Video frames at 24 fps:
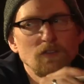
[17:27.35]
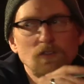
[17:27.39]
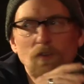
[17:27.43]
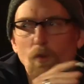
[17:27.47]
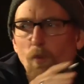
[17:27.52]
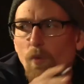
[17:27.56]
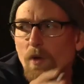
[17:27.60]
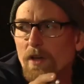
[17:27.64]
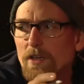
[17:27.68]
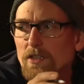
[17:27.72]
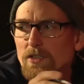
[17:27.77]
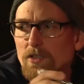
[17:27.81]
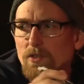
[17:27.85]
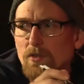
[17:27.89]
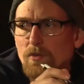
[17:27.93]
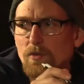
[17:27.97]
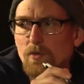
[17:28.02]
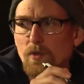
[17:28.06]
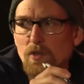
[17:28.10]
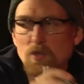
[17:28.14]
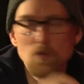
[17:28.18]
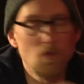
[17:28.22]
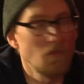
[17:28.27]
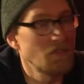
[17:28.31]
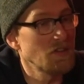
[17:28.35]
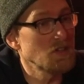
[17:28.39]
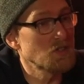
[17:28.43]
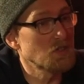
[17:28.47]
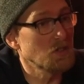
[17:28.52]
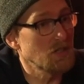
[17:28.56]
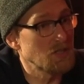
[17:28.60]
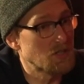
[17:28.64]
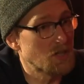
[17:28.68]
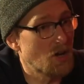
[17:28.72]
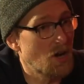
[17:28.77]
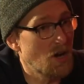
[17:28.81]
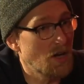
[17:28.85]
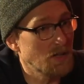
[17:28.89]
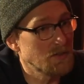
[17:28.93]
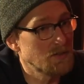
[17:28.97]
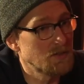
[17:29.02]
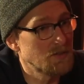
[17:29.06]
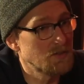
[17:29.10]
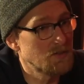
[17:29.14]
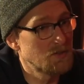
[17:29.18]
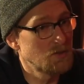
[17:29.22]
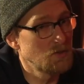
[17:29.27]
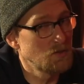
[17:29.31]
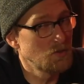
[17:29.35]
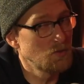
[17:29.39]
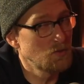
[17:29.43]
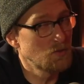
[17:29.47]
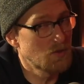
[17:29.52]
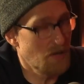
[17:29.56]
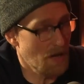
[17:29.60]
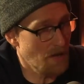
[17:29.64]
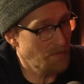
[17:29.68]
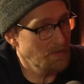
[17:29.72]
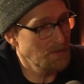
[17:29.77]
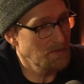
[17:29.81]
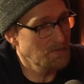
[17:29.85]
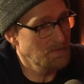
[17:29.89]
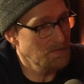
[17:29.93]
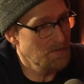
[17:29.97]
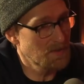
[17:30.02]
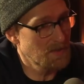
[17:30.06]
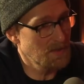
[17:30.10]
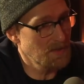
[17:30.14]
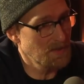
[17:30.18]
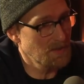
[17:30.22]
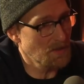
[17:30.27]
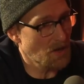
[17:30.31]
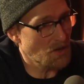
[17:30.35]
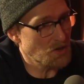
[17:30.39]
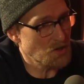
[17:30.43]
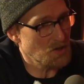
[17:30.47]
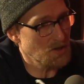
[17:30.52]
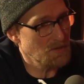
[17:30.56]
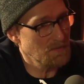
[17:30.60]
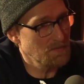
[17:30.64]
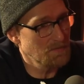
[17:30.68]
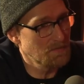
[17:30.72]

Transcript: So when you eventually talked to Kevin, the usher.